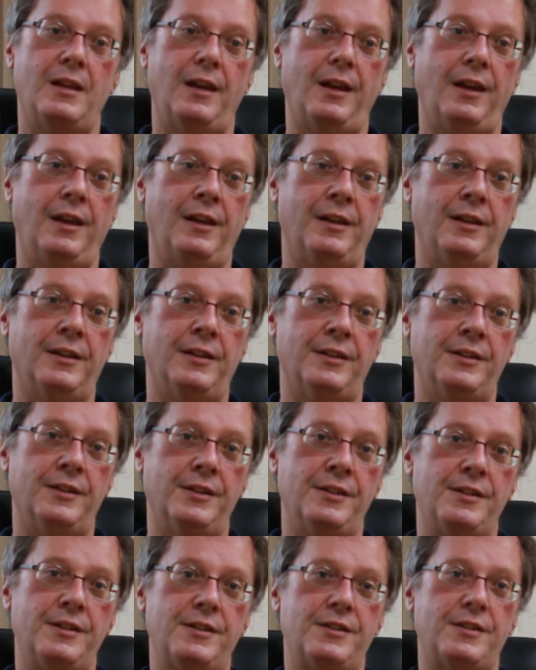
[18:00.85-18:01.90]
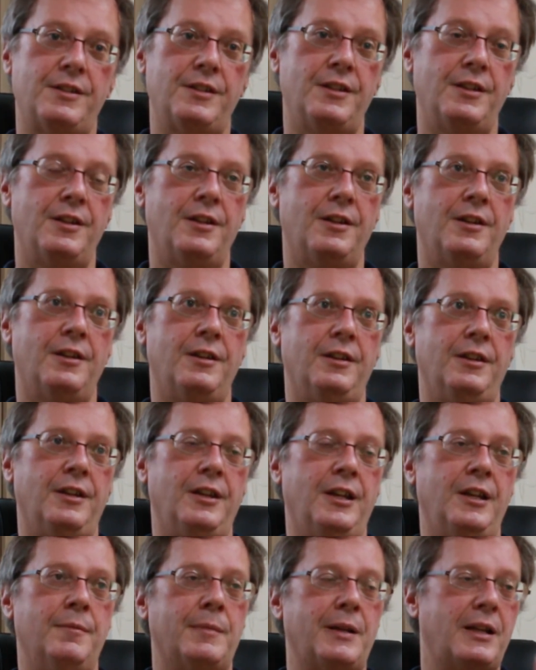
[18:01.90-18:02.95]
And
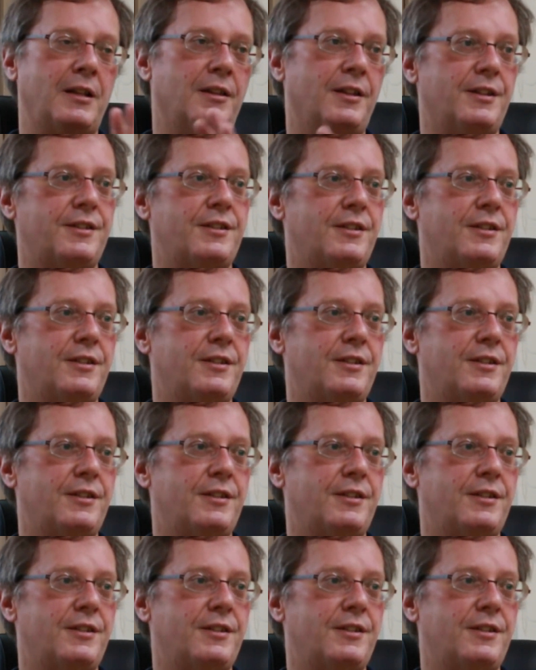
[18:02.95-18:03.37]
in my class